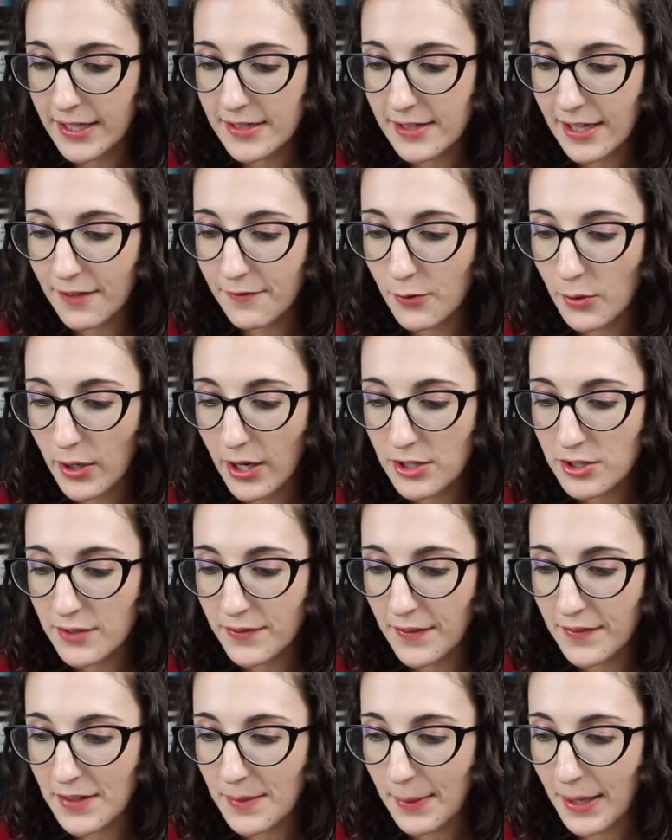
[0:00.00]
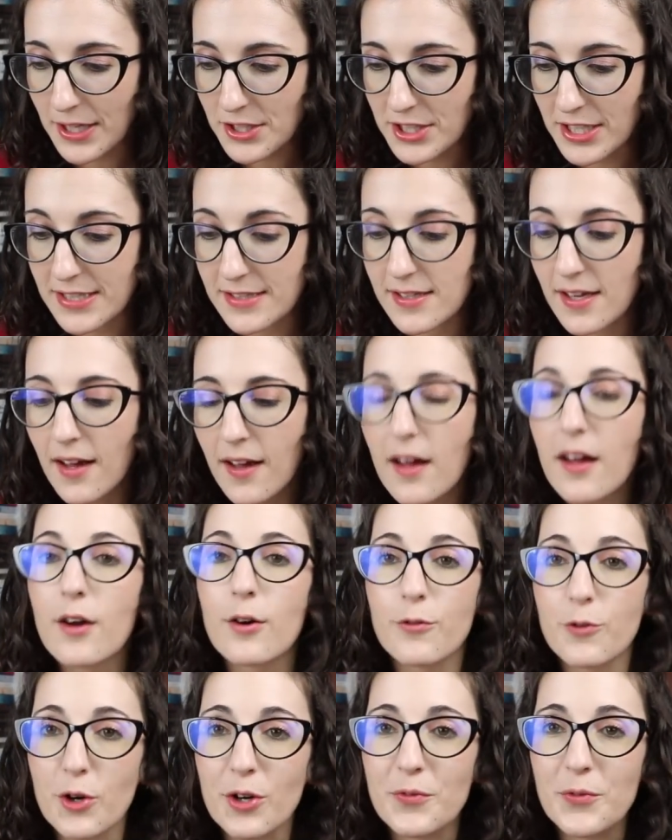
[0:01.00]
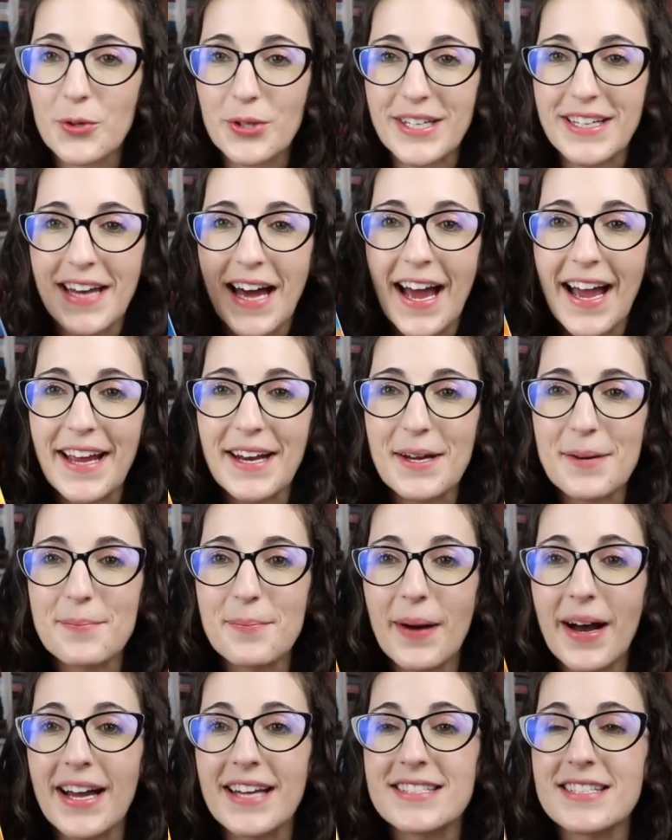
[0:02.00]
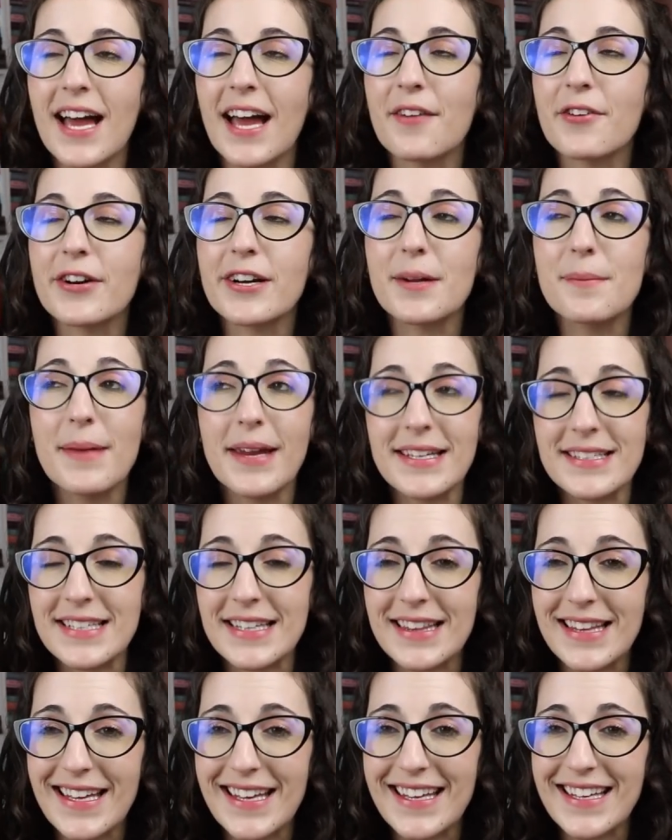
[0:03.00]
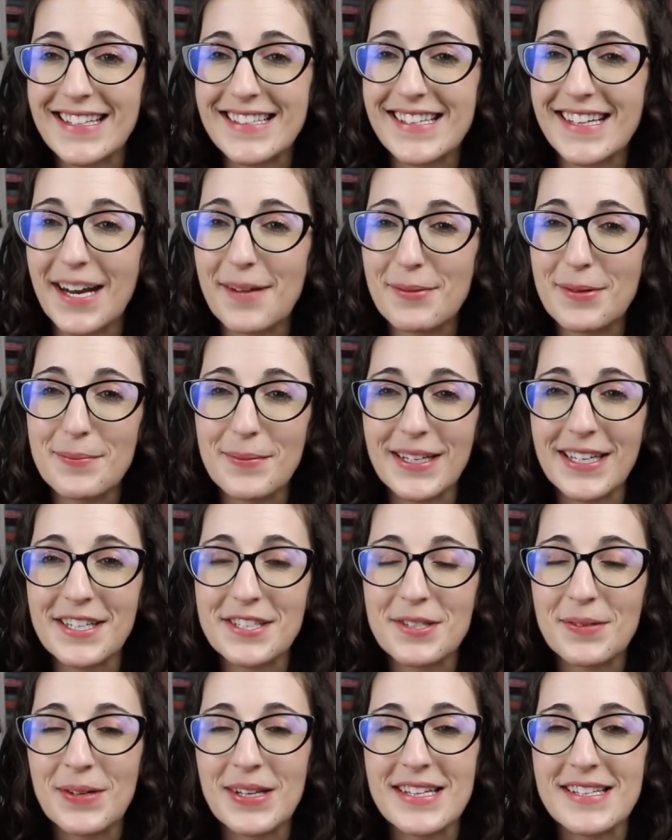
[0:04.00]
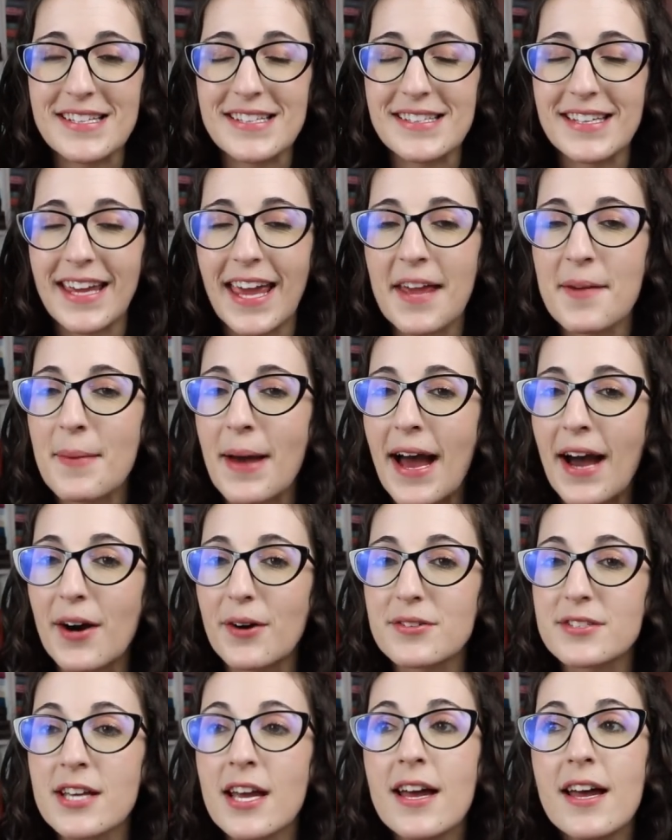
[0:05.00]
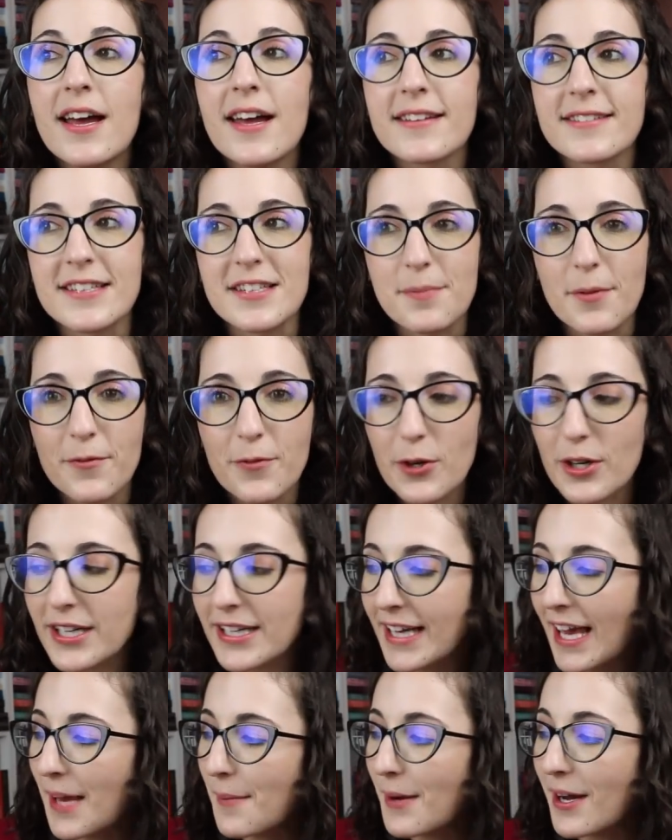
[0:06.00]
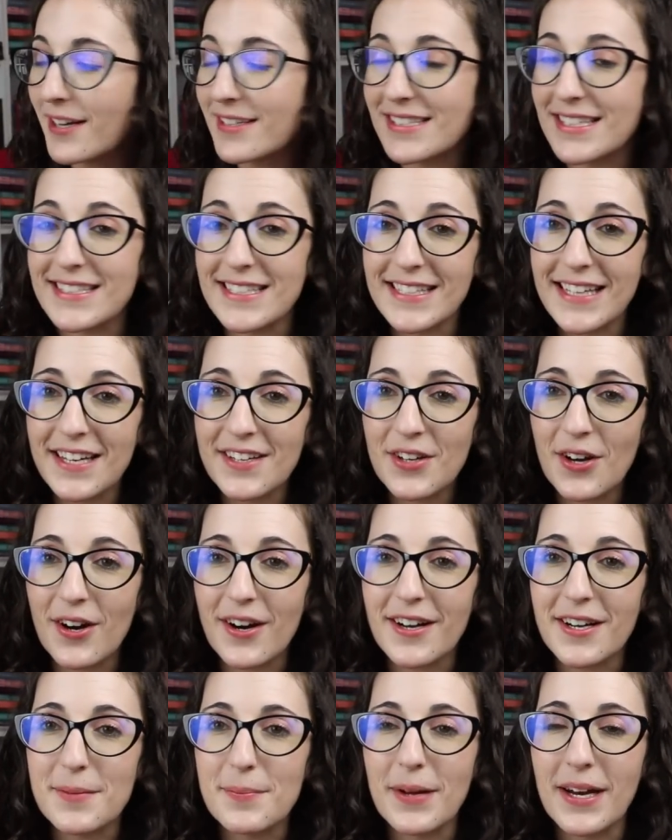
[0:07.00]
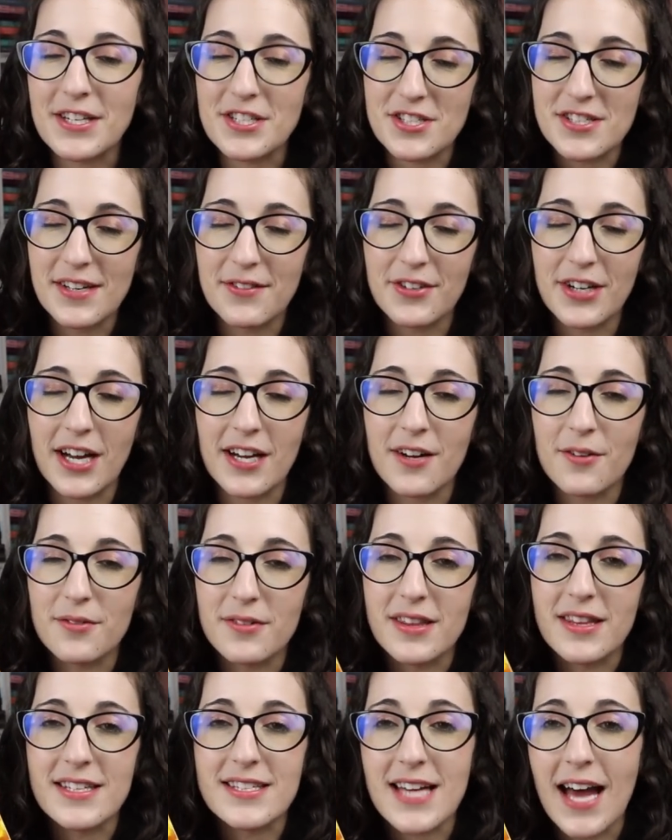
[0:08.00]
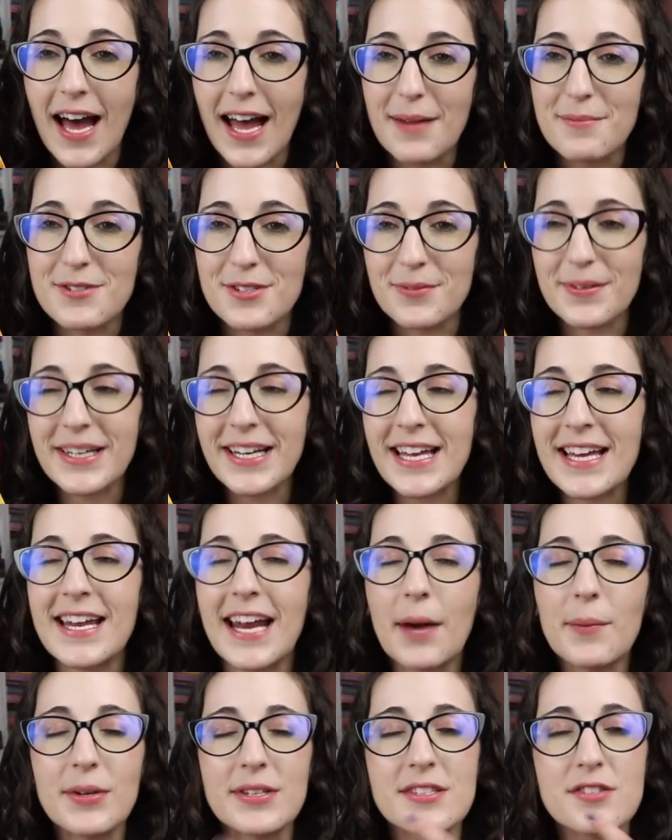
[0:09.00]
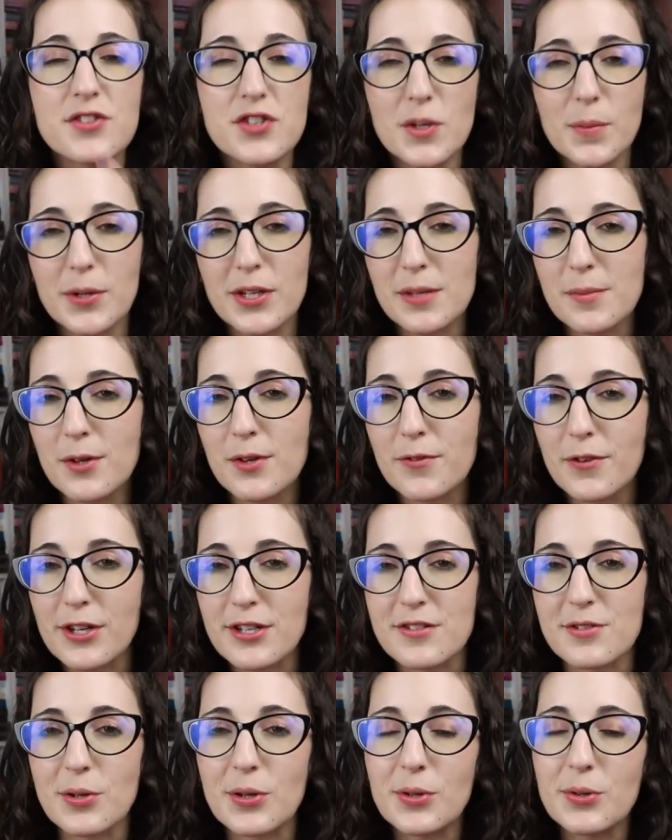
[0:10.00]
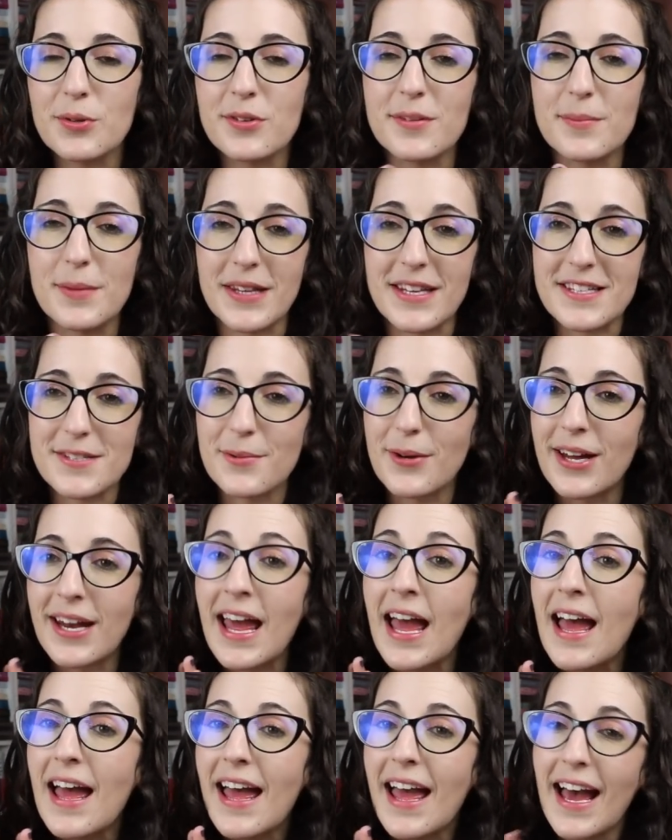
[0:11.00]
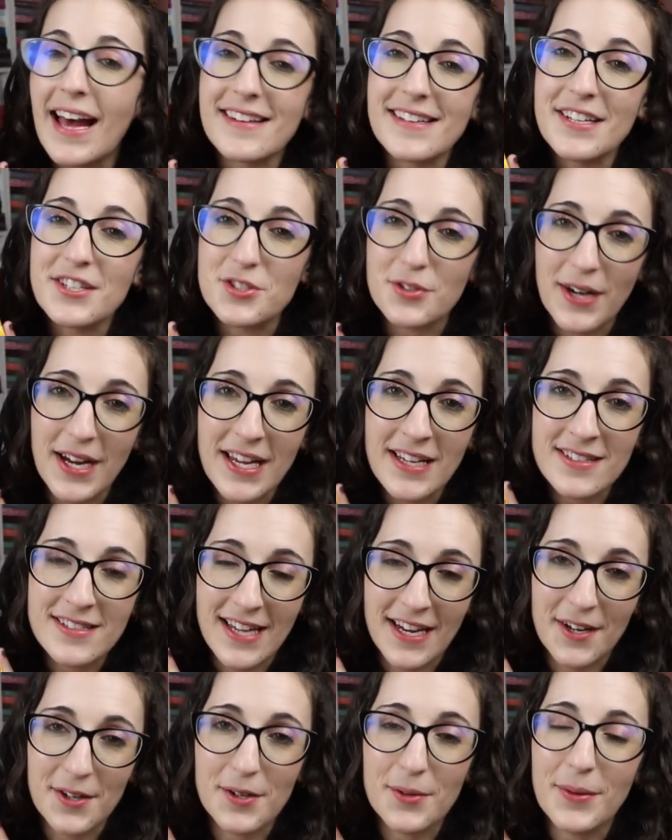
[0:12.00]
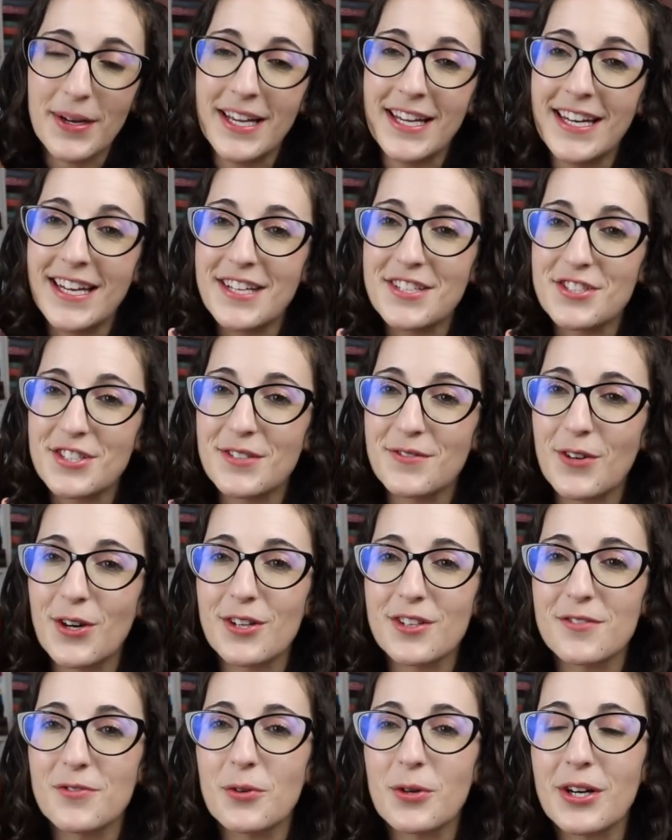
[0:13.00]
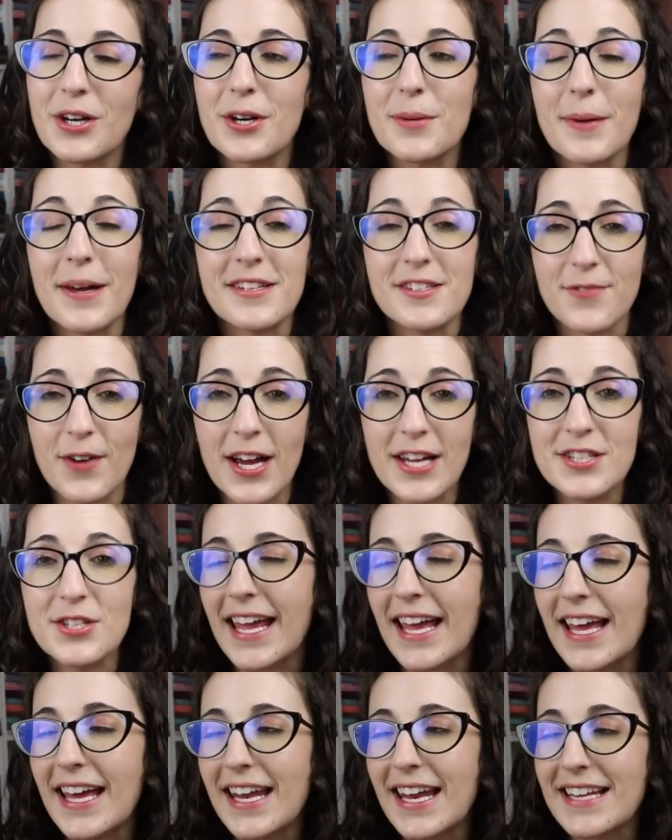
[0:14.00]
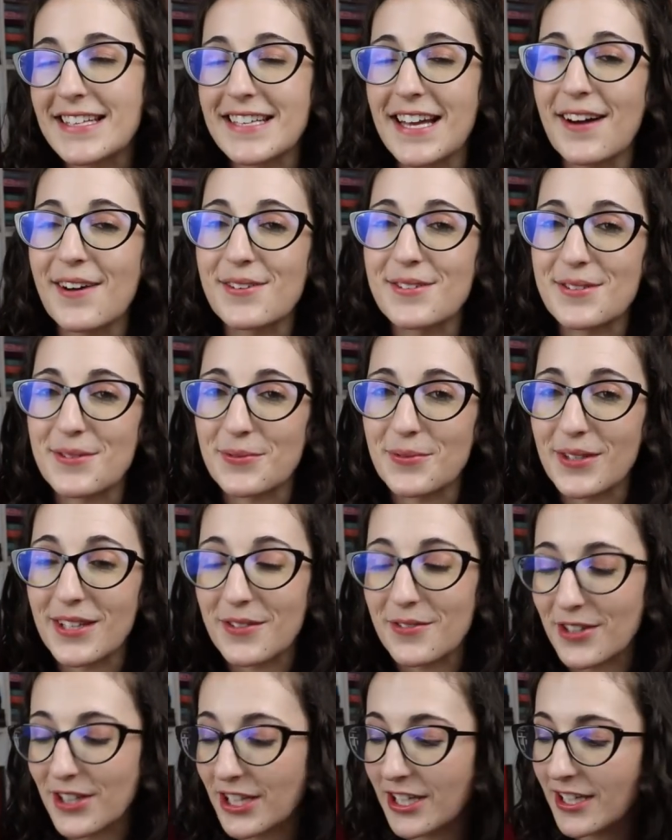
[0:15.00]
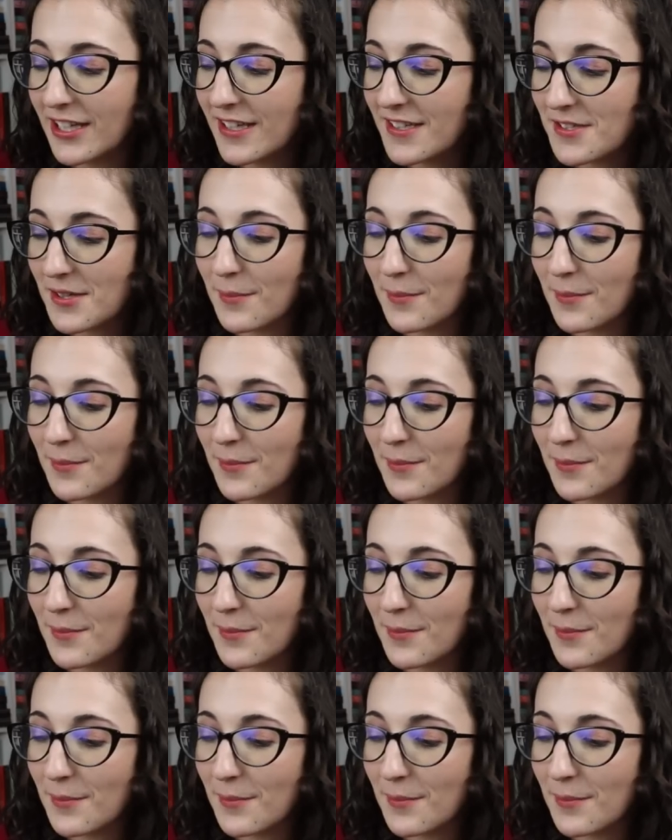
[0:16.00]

It's like 450 pages, 449, but I've heard amazing things and I've been meaning to read it since it came out, since before it came out because I did get an arc, but I just never got uh, the time to read it and I wasn't super in the mood for historicals, but this one has a trans heroine and she falls for her best friend and it sounds really, really good.